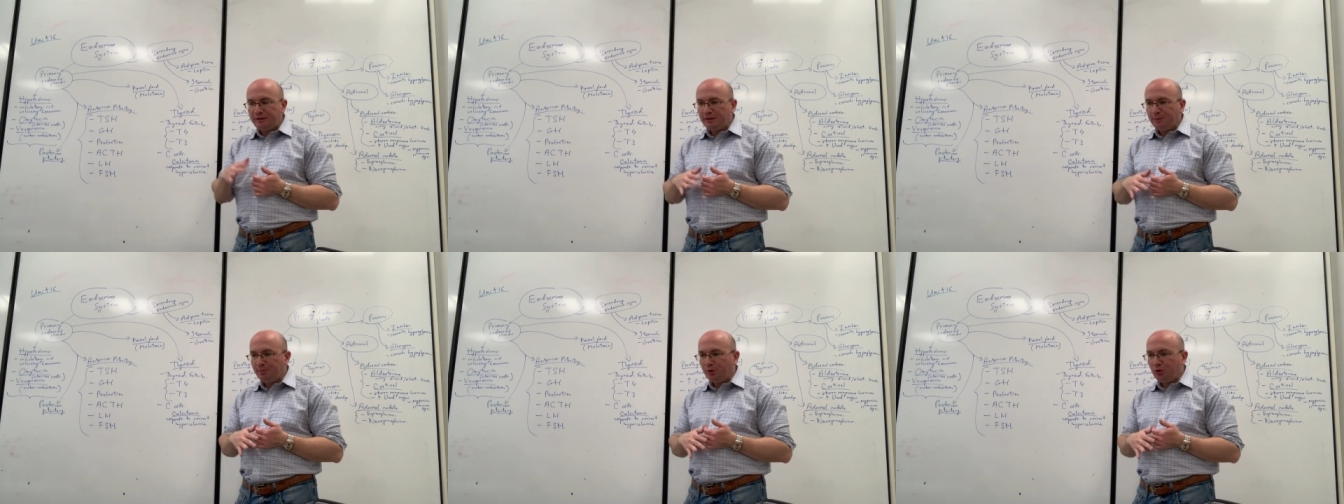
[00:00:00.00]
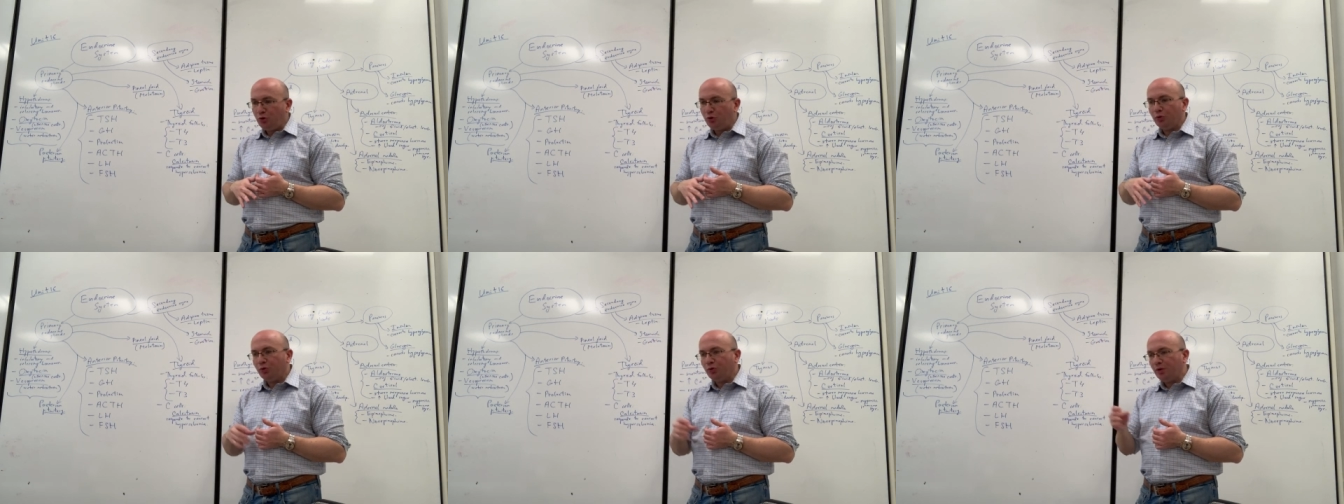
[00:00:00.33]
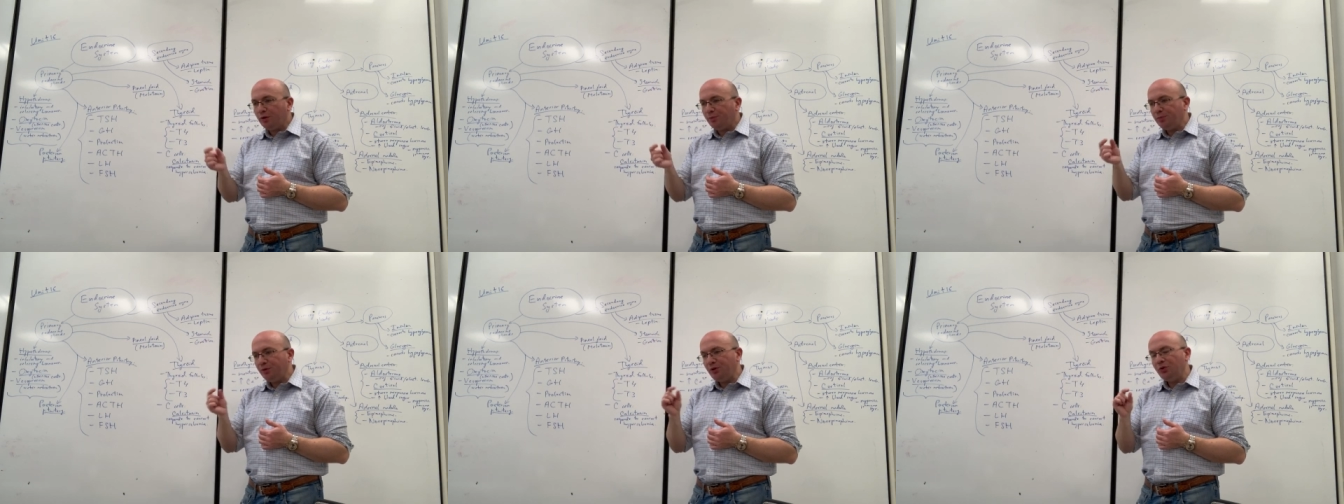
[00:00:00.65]
is the
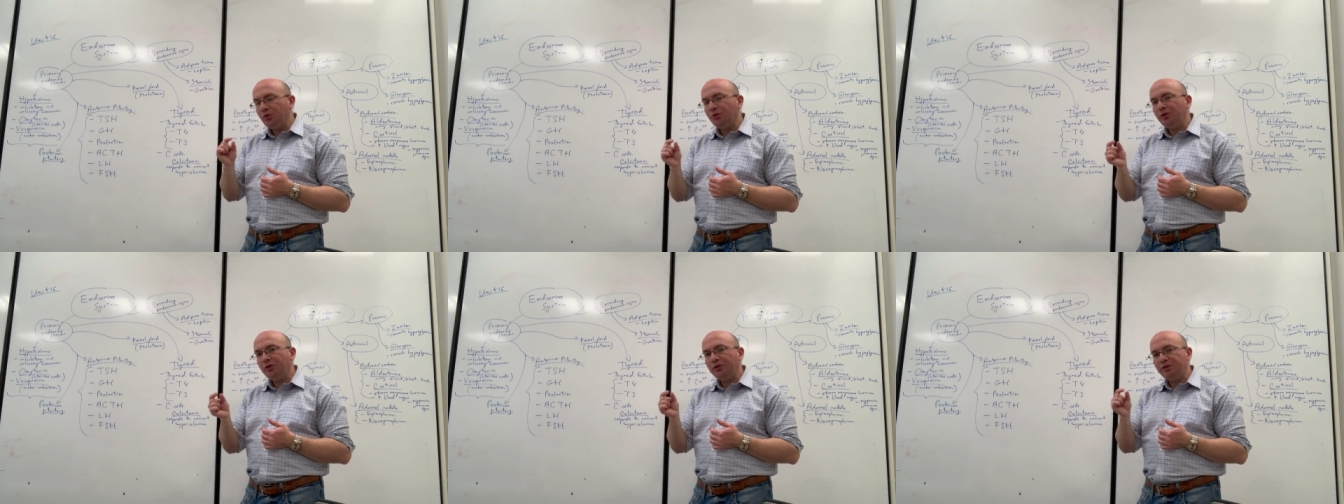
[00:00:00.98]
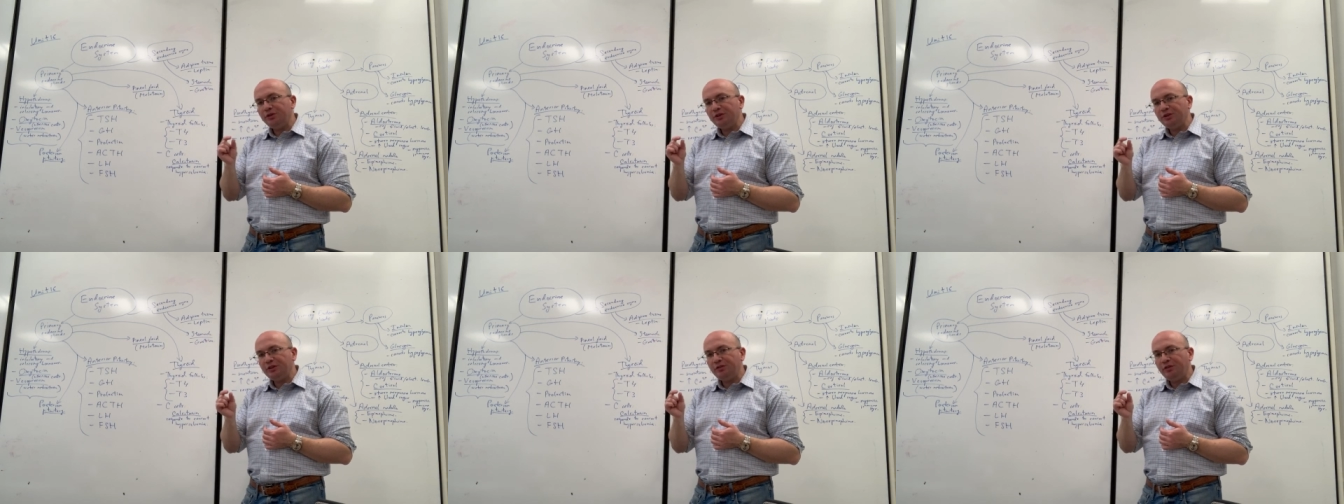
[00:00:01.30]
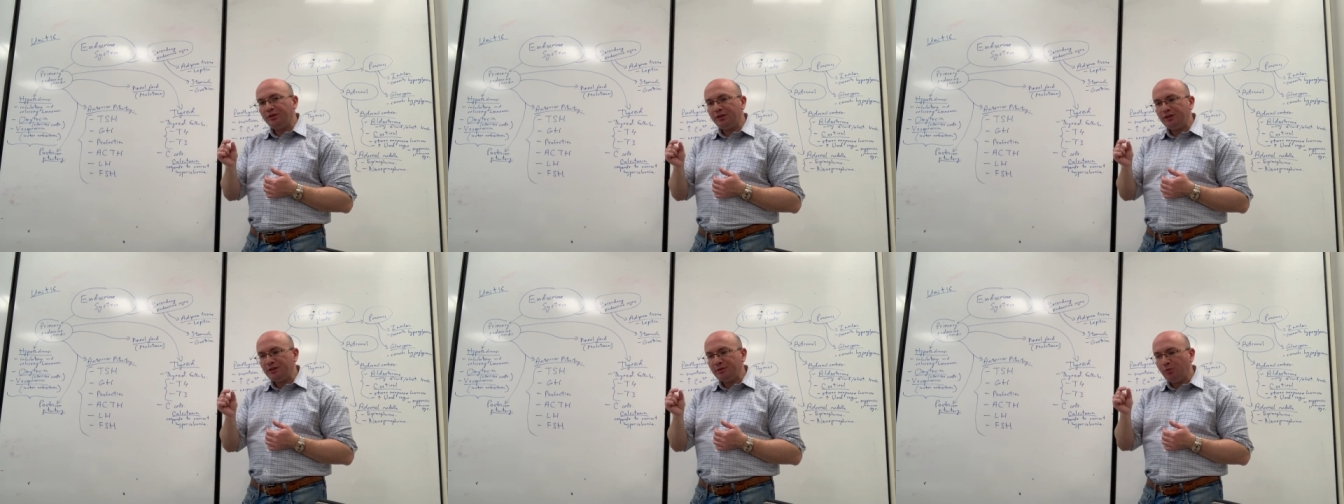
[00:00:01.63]
pituitary. Pituitary is a
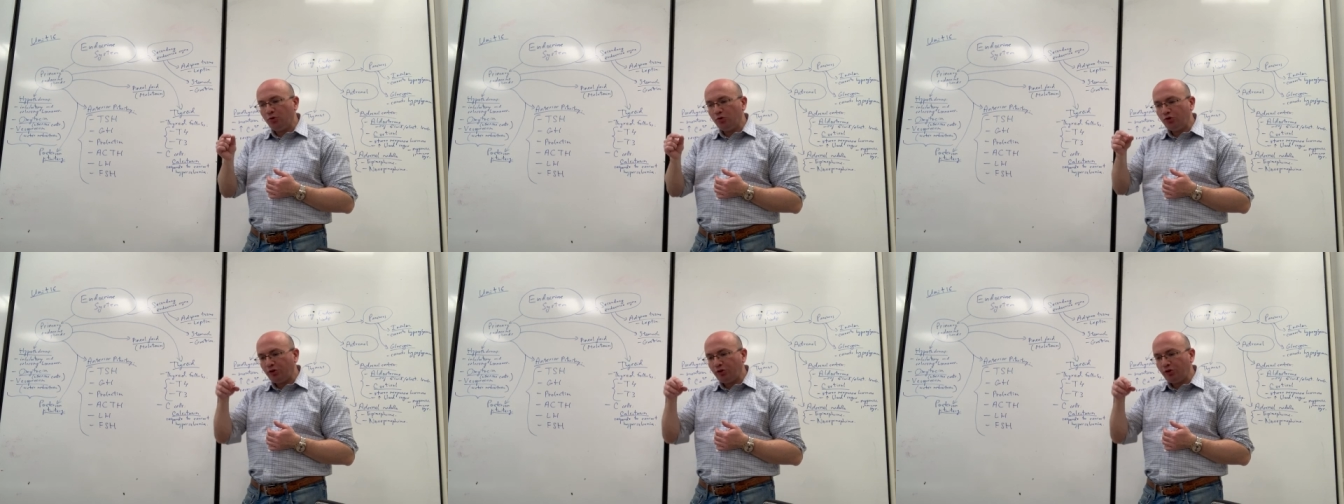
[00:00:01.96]
very small